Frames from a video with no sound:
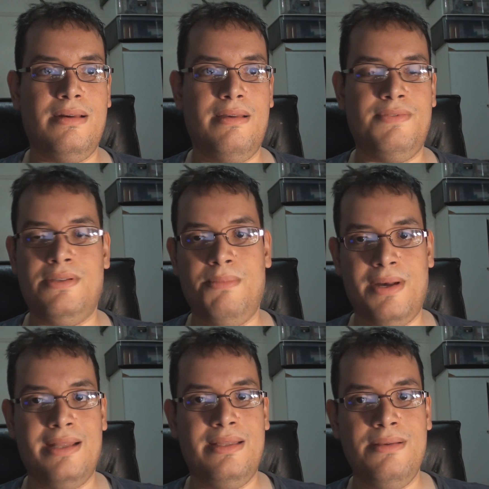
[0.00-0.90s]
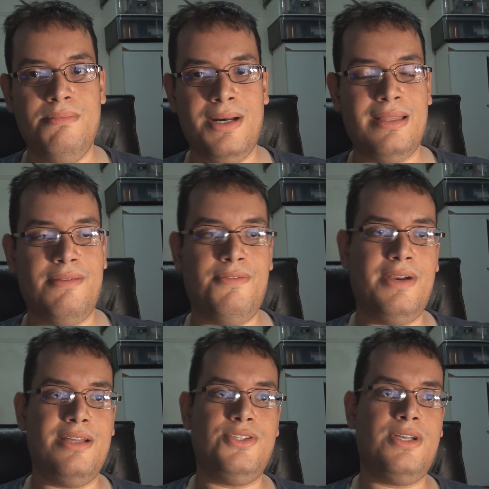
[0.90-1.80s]
if Saban didn't bought the
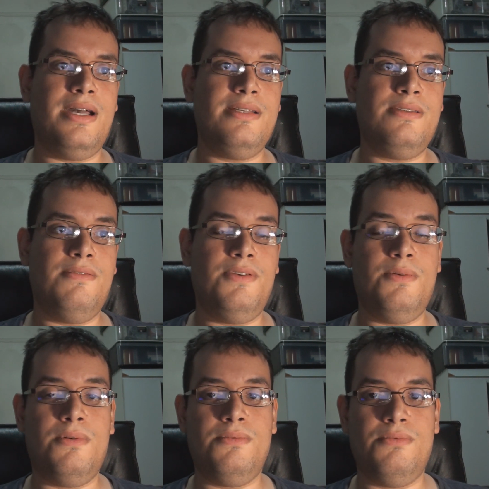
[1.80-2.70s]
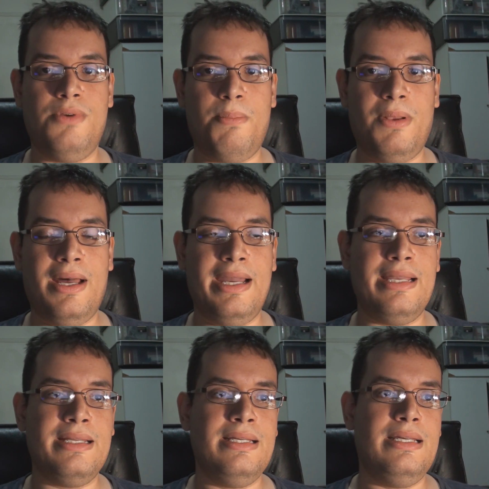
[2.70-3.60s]
franchise, if you were
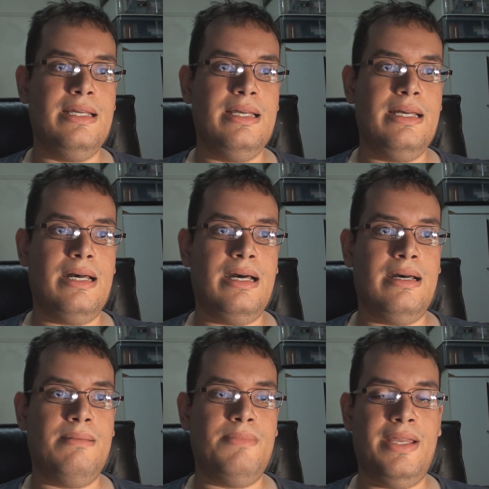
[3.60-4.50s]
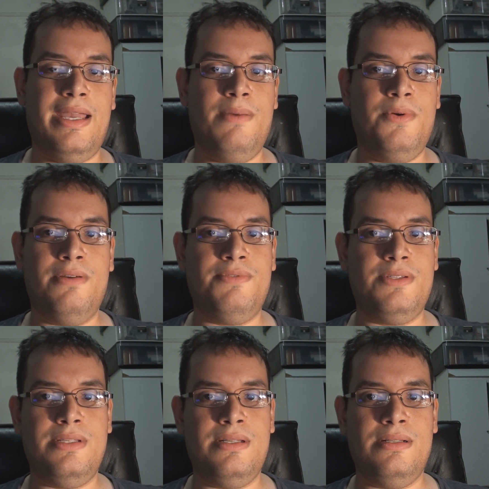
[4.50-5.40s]
replying, it would have
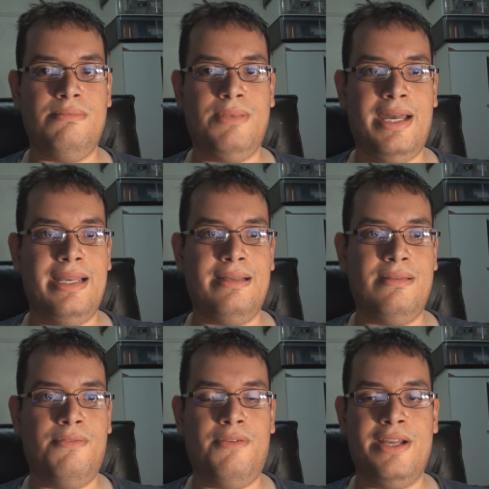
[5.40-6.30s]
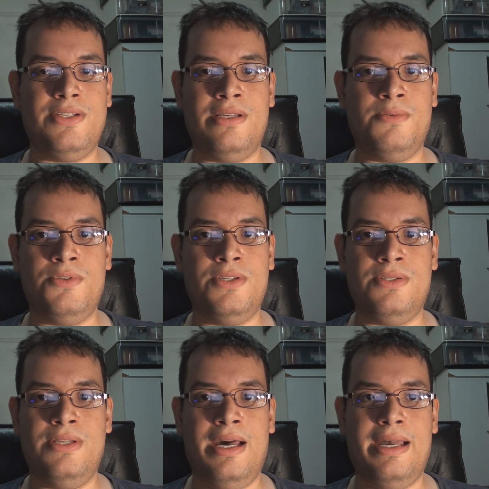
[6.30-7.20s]
still, like, the franchise would
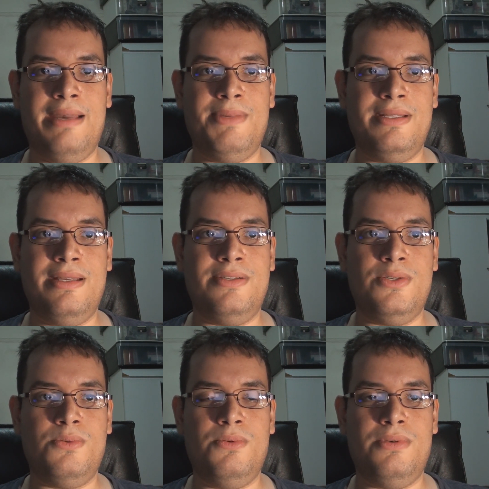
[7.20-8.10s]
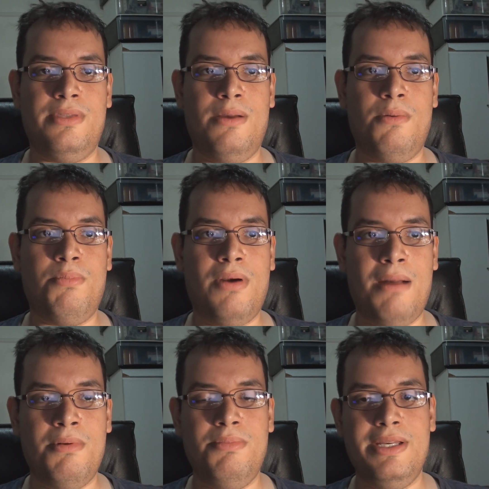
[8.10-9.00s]
just die. I mean, they would
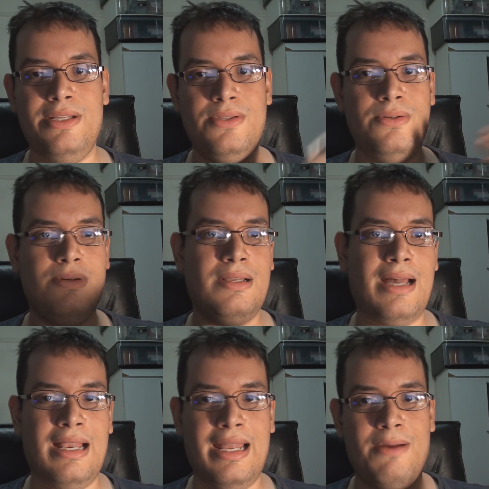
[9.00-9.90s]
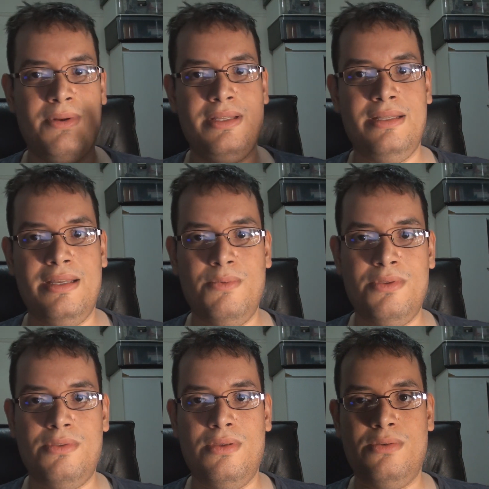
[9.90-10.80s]
probably do kind of like what they did
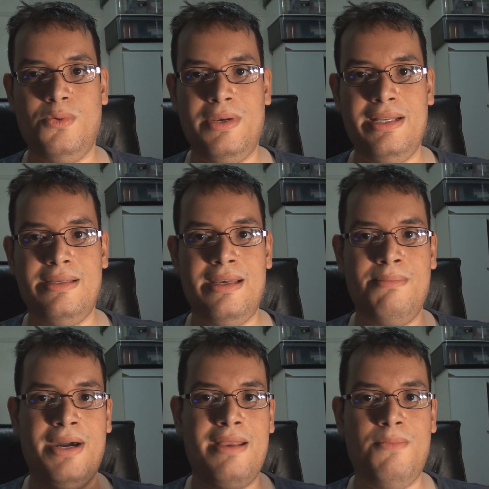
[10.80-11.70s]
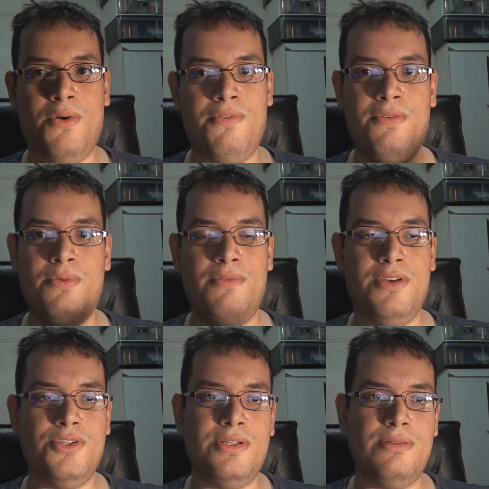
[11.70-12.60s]
with the 2010 Mighty Morphin
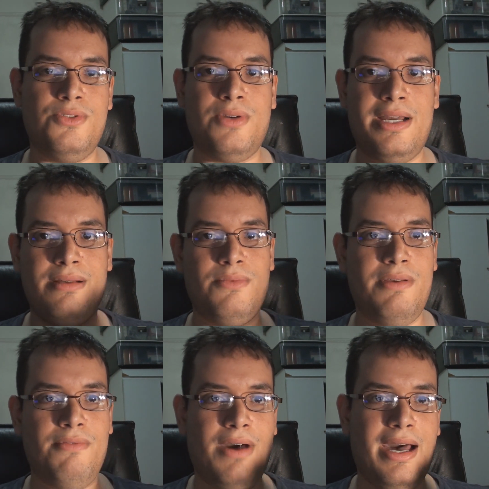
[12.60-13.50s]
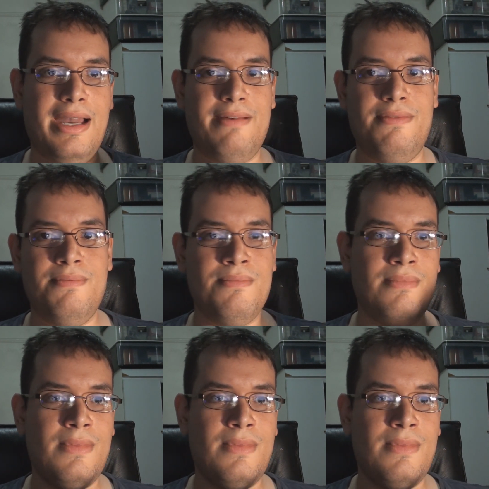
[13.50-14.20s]
revision, try to revive